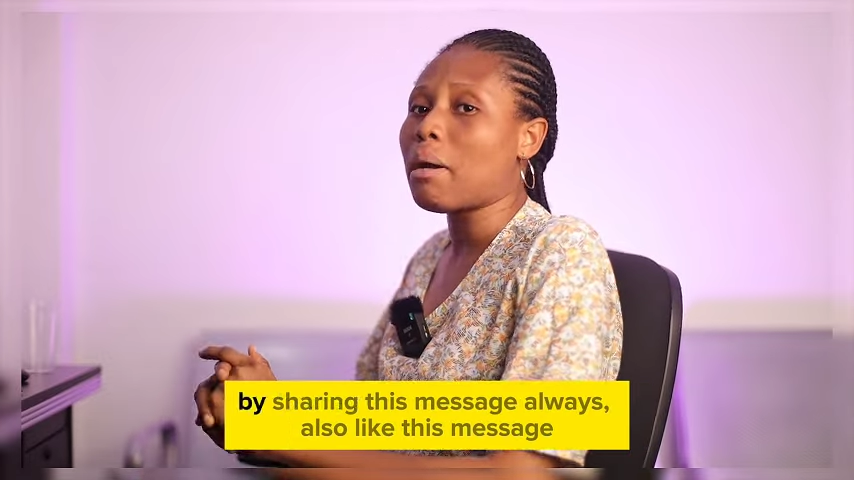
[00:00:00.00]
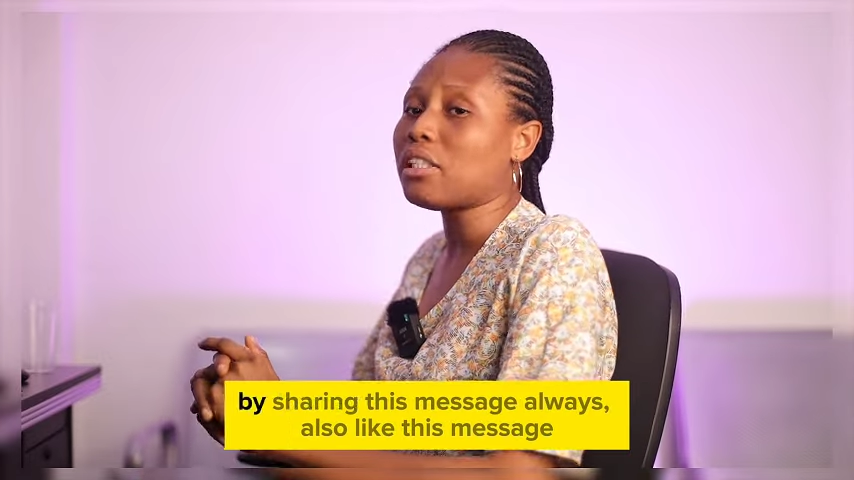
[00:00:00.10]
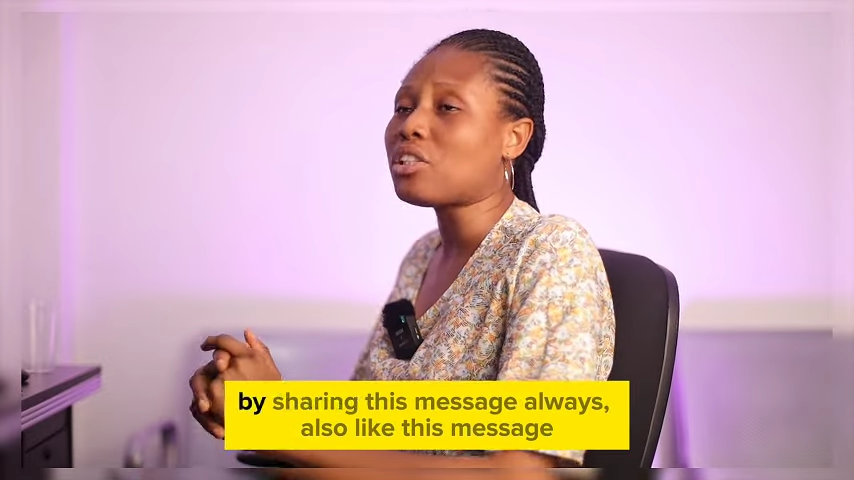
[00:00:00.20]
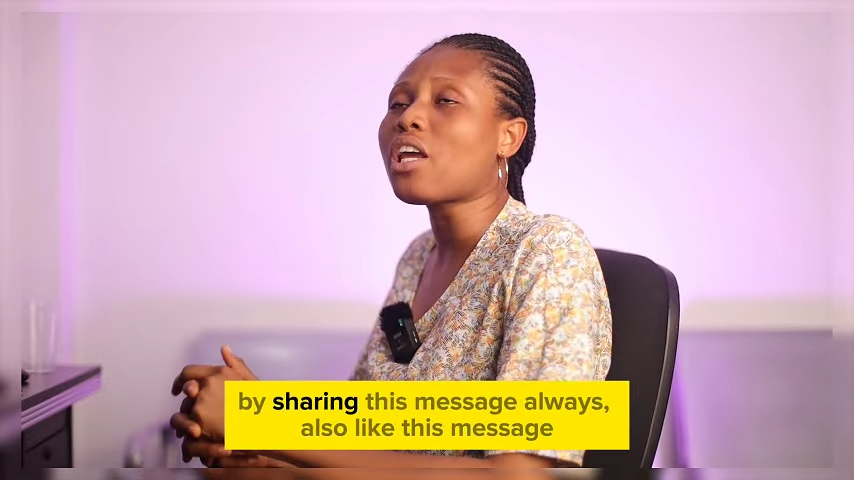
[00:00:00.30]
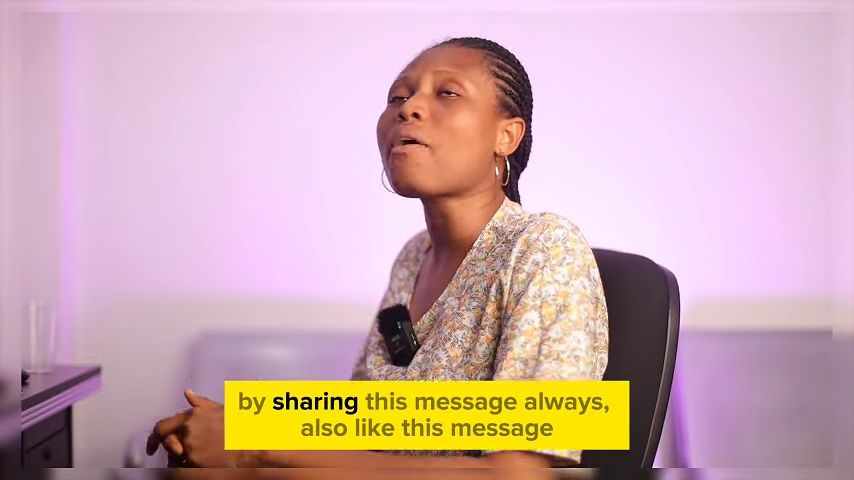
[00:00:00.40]
by
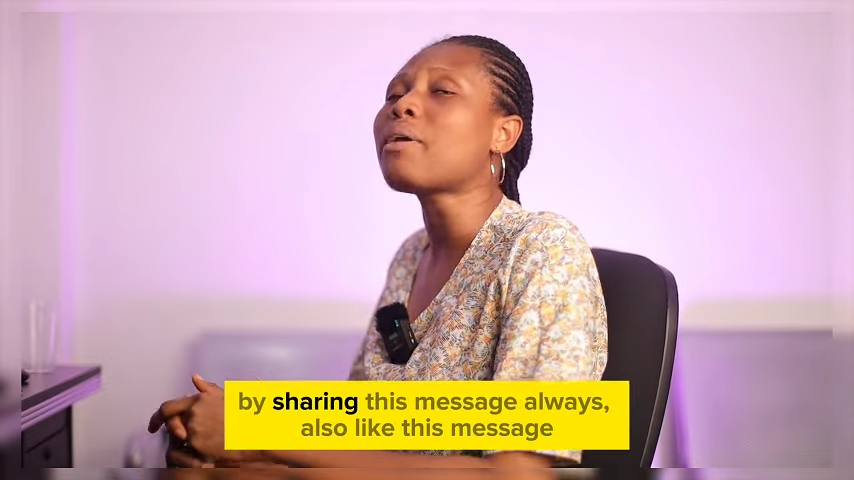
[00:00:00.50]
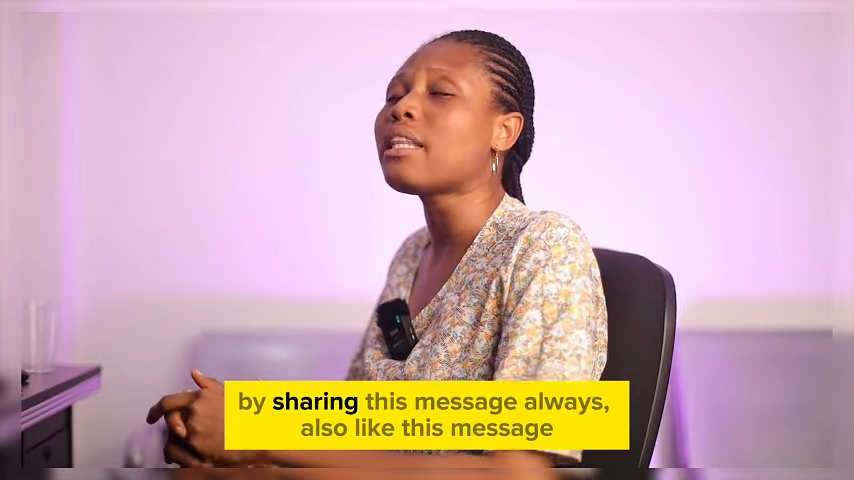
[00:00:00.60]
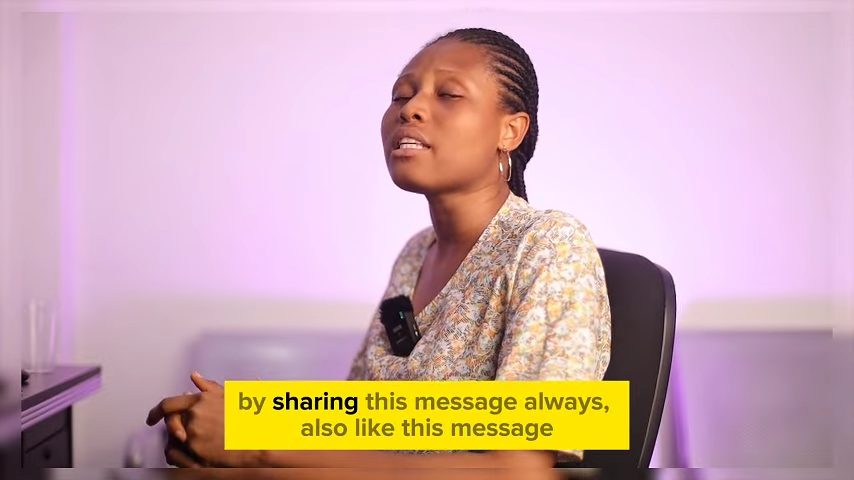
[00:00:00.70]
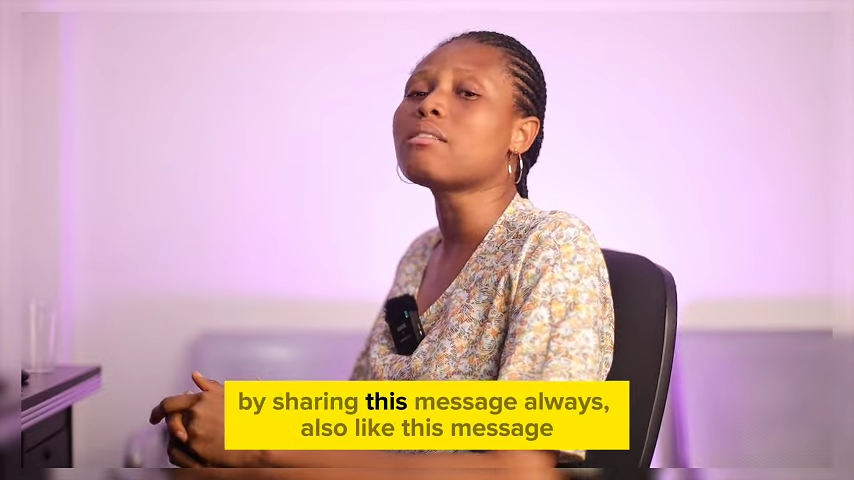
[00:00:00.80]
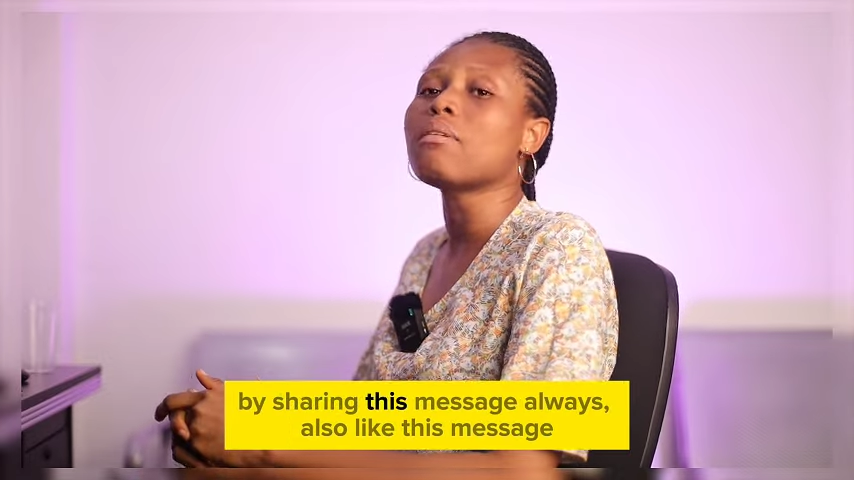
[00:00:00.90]
sharing
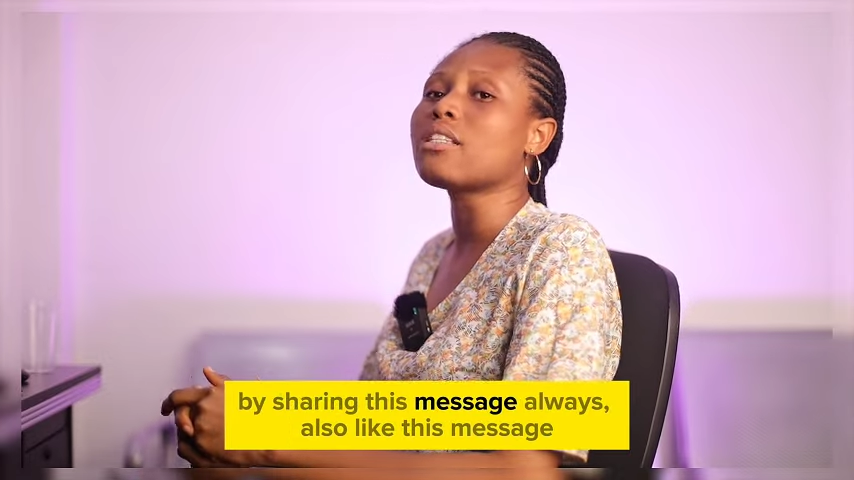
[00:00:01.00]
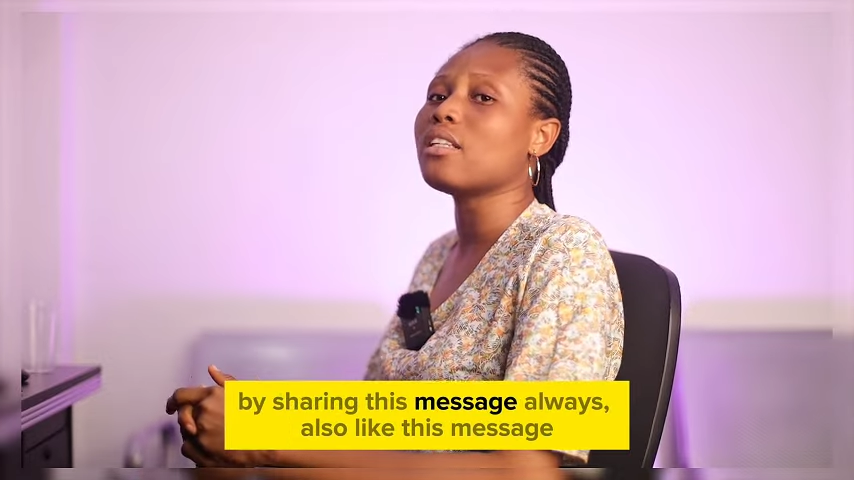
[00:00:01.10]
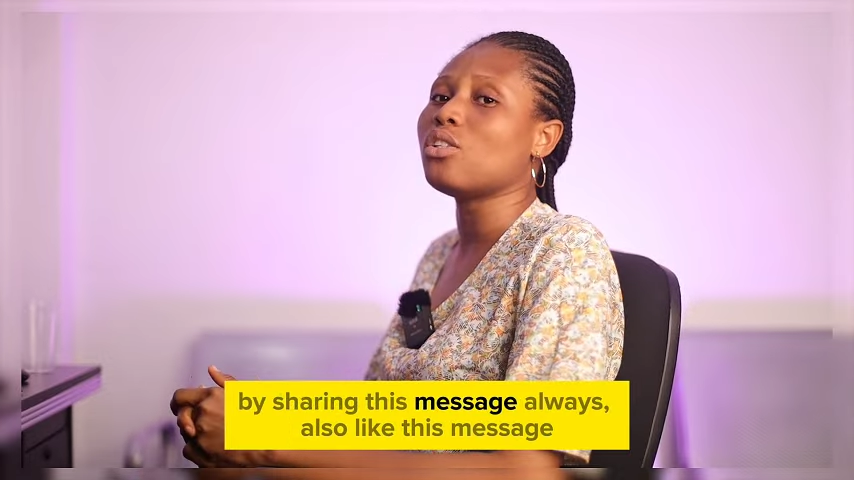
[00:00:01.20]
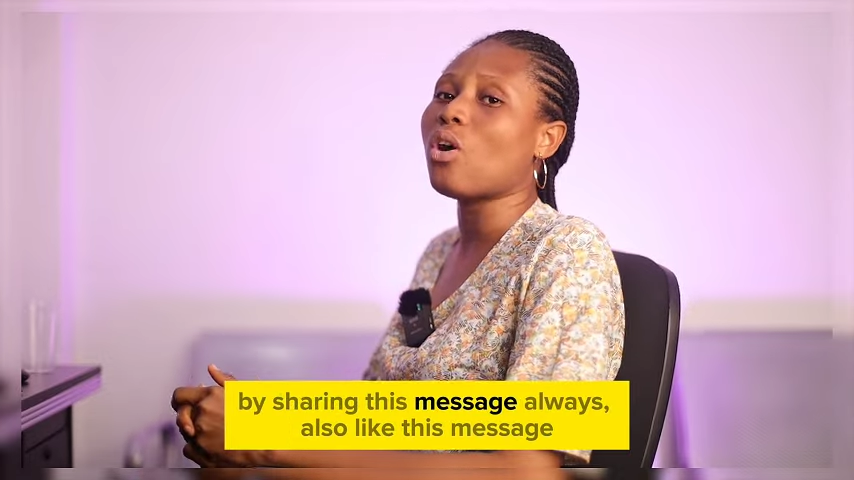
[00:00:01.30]
this message